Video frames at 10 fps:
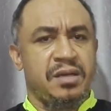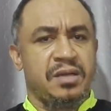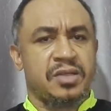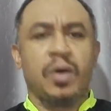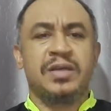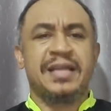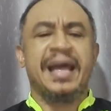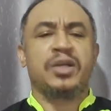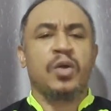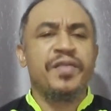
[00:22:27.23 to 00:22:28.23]
Someone's
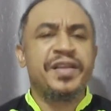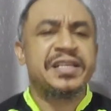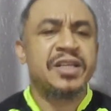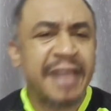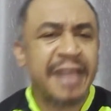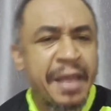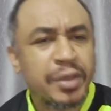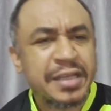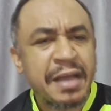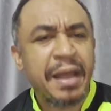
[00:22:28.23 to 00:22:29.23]
like, COVID is not that
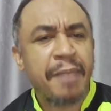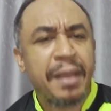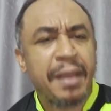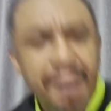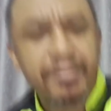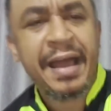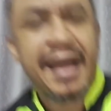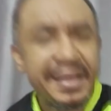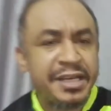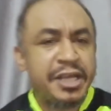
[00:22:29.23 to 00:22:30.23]
important, blah, blah, blah,
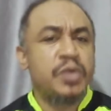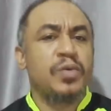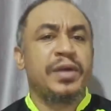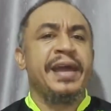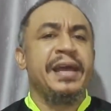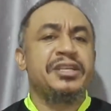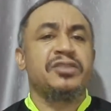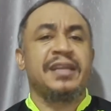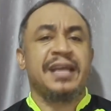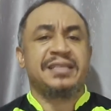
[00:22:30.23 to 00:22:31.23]
blah. In the UK,
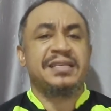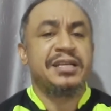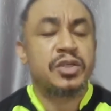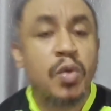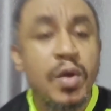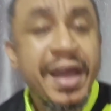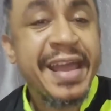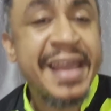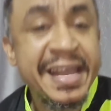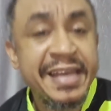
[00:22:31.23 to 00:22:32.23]
children are still in school.
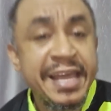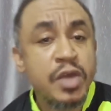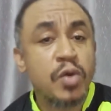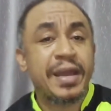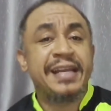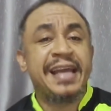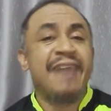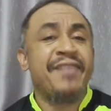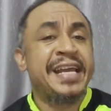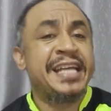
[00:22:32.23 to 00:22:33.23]
In the UK, they
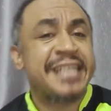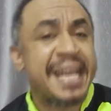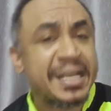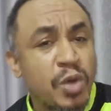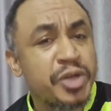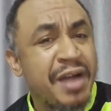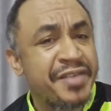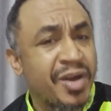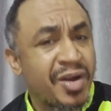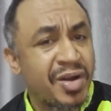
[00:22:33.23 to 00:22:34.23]
have NHS. What do you have
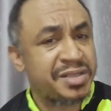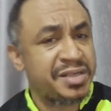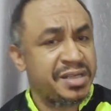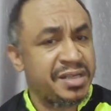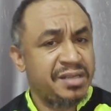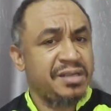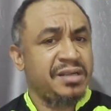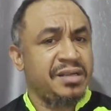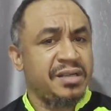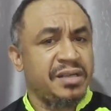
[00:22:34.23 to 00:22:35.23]
in your country?
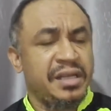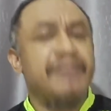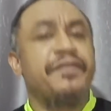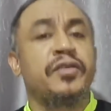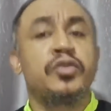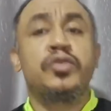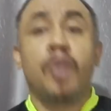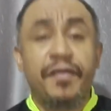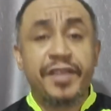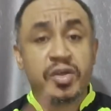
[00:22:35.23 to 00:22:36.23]
If
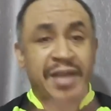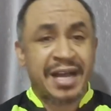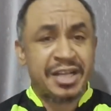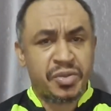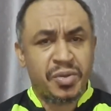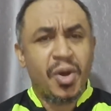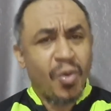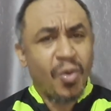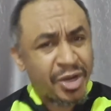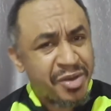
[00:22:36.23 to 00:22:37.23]
COVID should catch you,
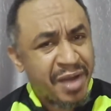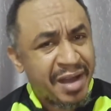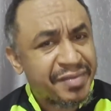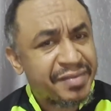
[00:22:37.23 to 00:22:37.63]
what do you have?